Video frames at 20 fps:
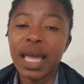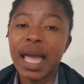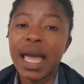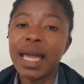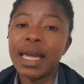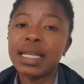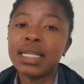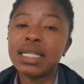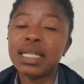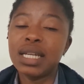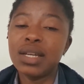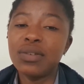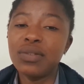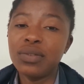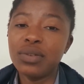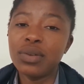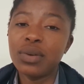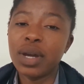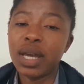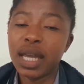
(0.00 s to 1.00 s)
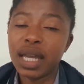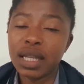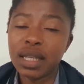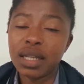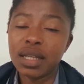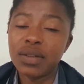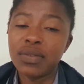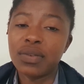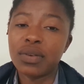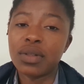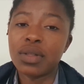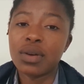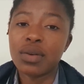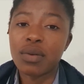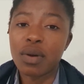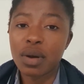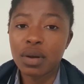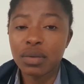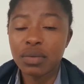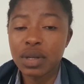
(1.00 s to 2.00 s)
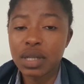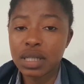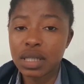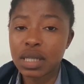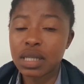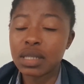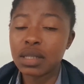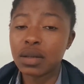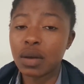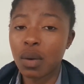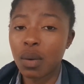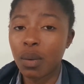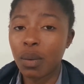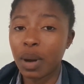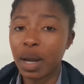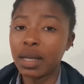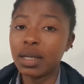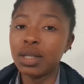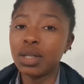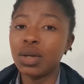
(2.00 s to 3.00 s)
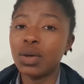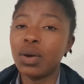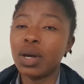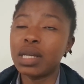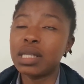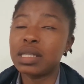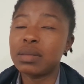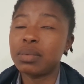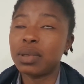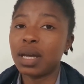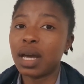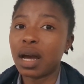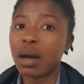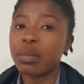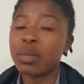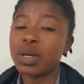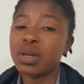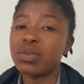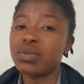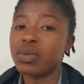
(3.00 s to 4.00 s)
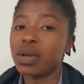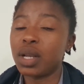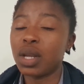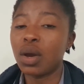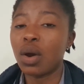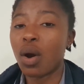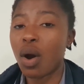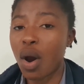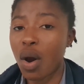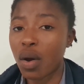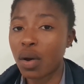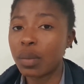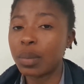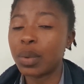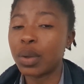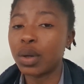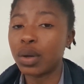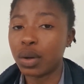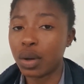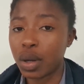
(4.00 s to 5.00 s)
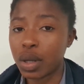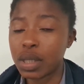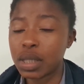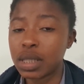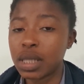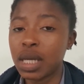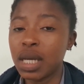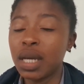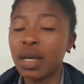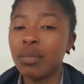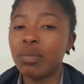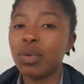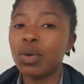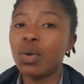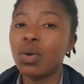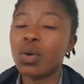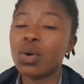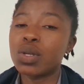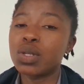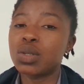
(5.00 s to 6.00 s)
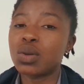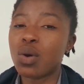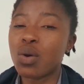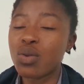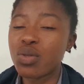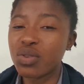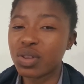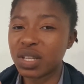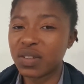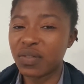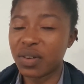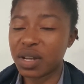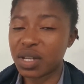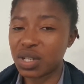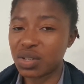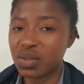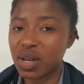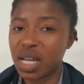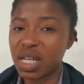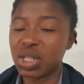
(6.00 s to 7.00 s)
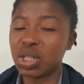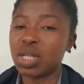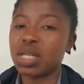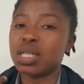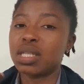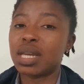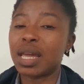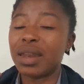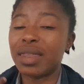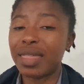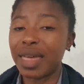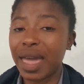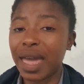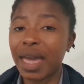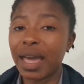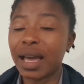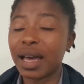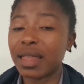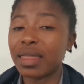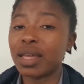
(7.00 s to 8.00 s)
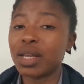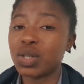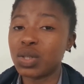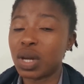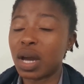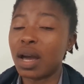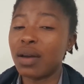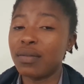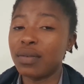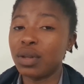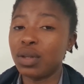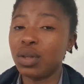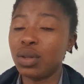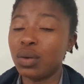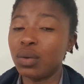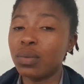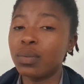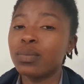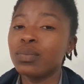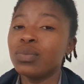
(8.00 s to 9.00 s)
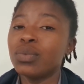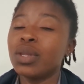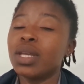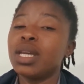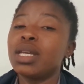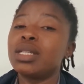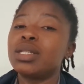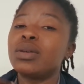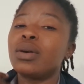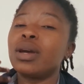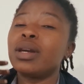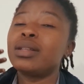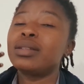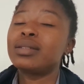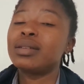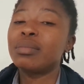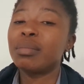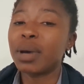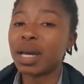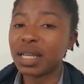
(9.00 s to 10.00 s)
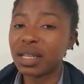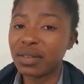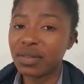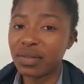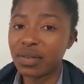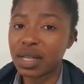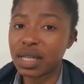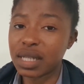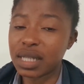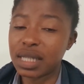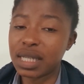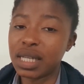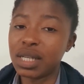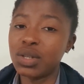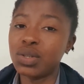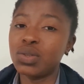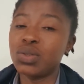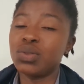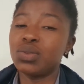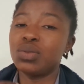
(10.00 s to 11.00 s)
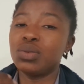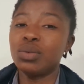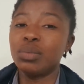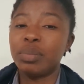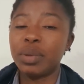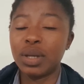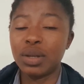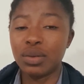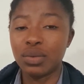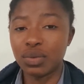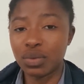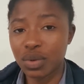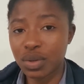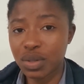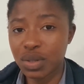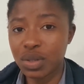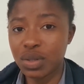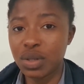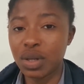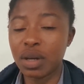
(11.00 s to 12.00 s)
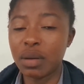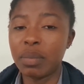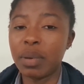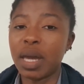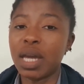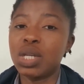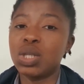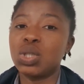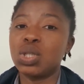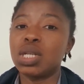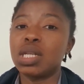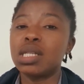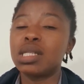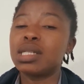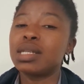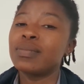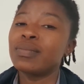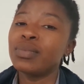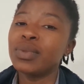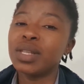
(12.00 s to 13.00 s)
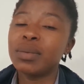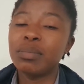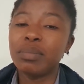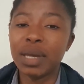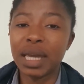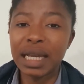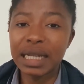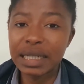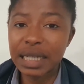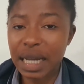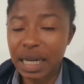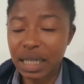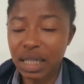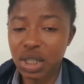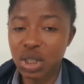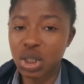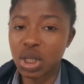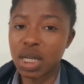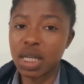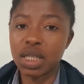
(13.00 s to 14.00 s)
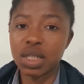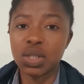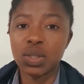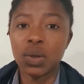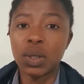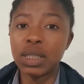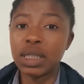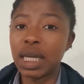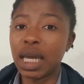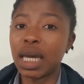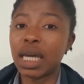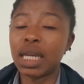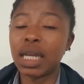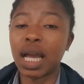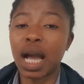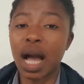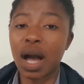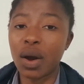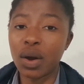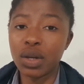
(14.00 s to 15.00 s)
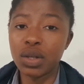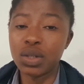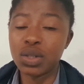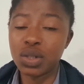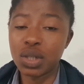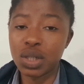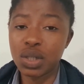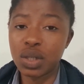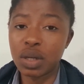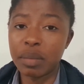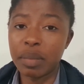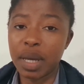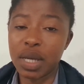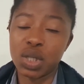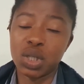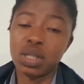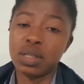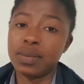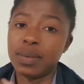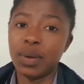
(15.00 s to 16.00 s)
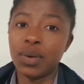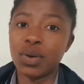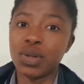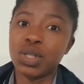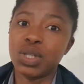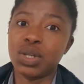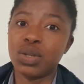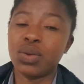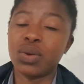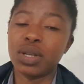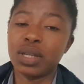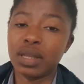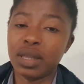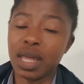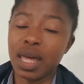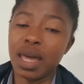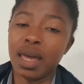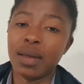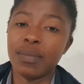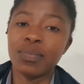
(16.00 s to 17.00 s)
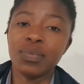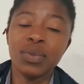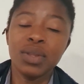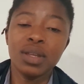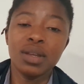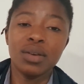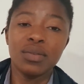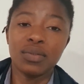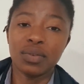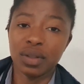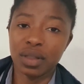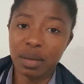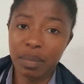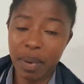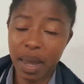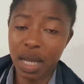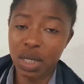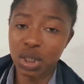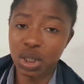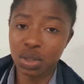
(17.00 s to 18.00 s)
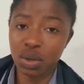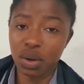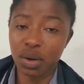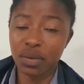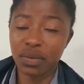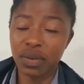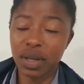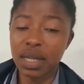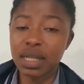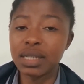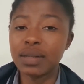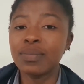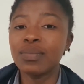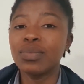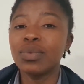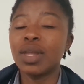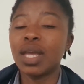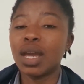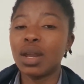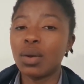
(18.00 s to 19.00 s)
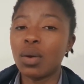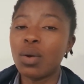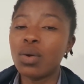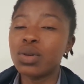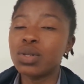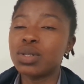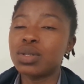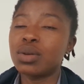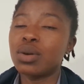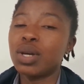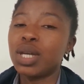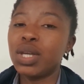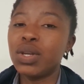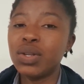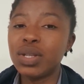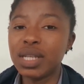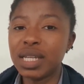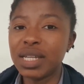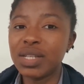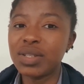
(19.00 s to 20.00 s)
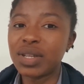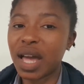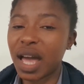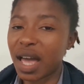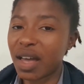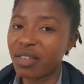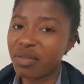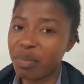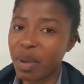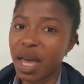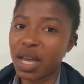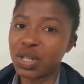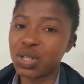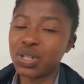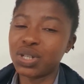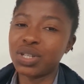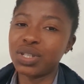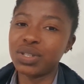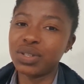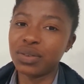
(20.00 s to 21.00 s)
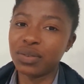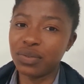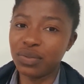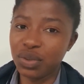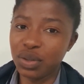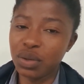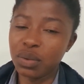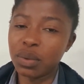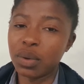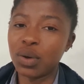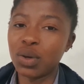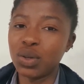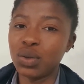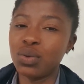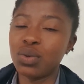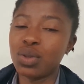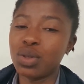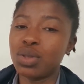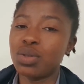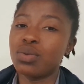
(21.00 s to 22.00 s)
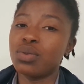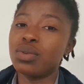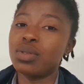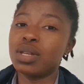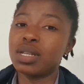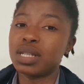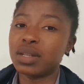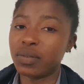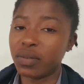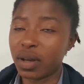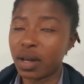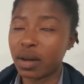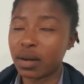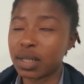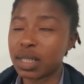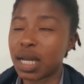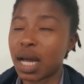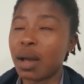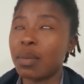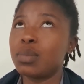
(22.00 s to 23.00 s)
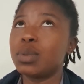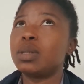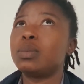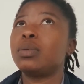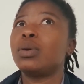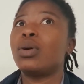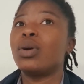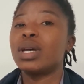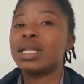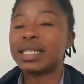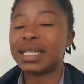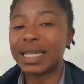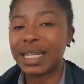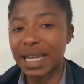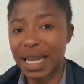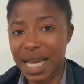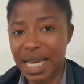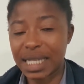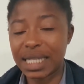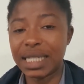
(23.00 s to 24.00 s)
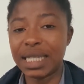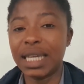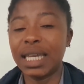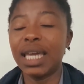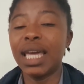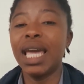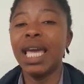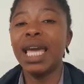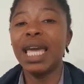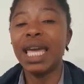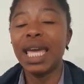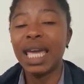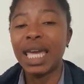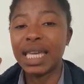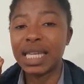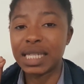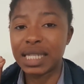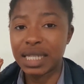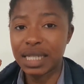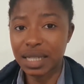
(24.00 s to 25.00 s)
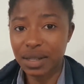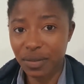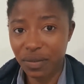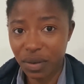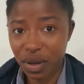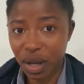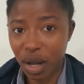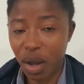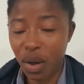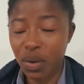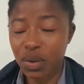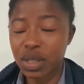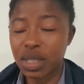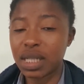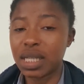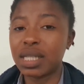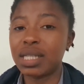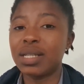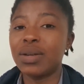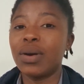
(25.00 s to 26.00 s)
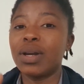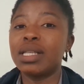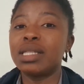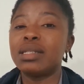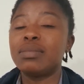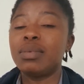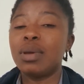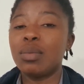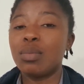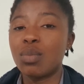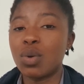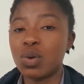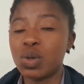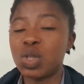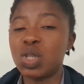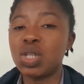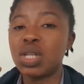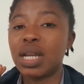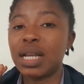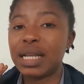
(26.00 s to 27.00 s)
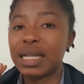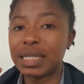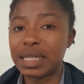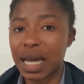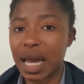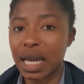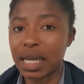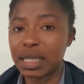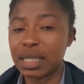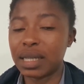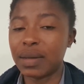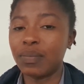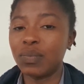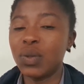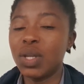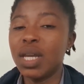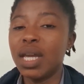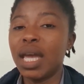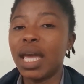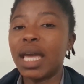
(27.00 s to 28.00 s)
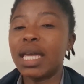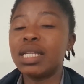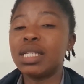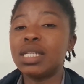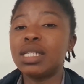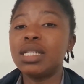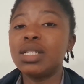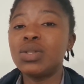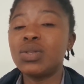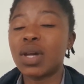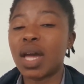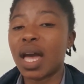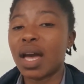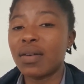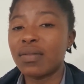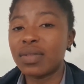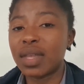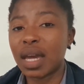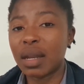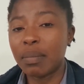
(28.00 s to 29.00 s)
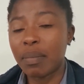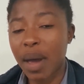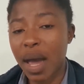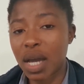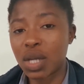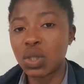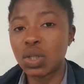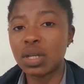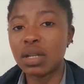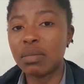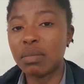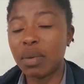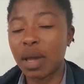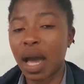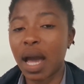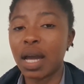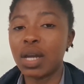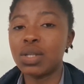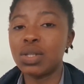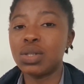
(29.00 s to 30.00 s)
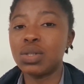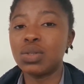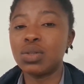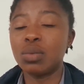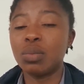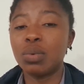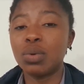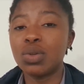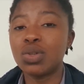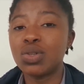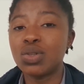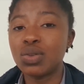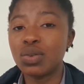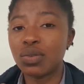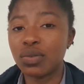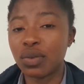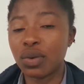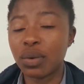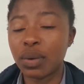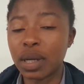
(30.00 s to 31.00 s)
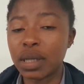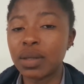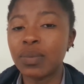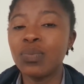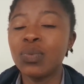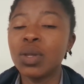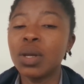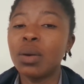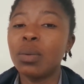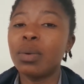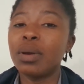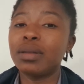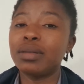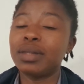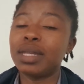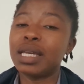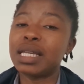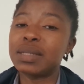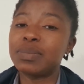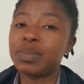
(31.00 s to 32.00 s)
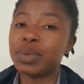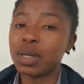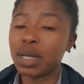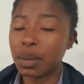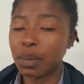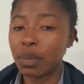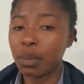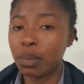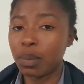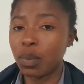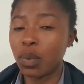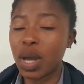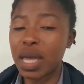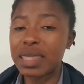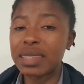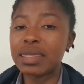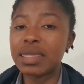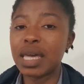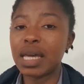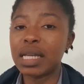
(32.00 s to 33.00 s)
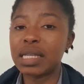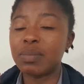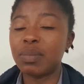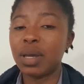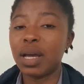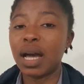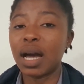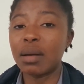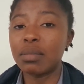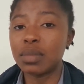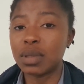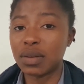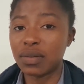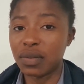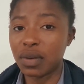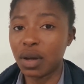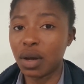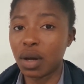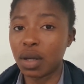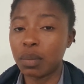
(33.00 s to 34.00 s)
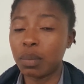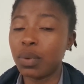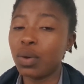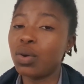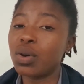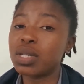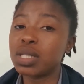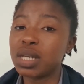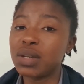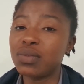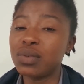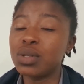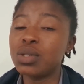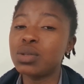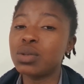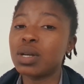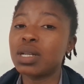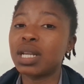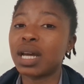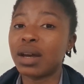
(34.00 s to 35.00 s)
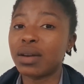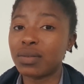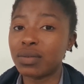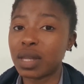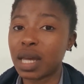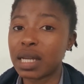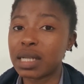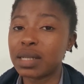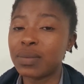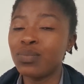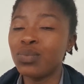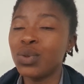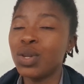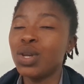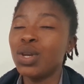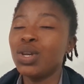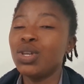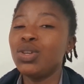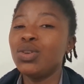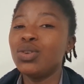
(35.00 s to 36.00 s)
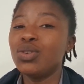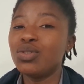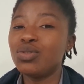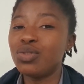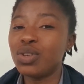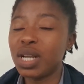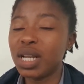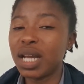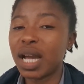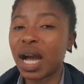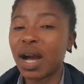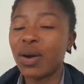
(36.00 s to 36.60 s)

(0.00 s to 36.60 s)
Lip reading: And if you're in it for the wrong reasons, one, you're going to become a really horrible nurse, because all those frustrations and the anger that you have in you is going to manifest into being rude to your patients, being negligent, not caring how you treat your patients because you're not there for the passion of it. And also, you need to have passion to fuel you through the difficult times, because nursing is difficult. It's going to be emotionally taxing, and you need to have that passion behind you to push you forward when things become difficult. Because if you do not have that, you really are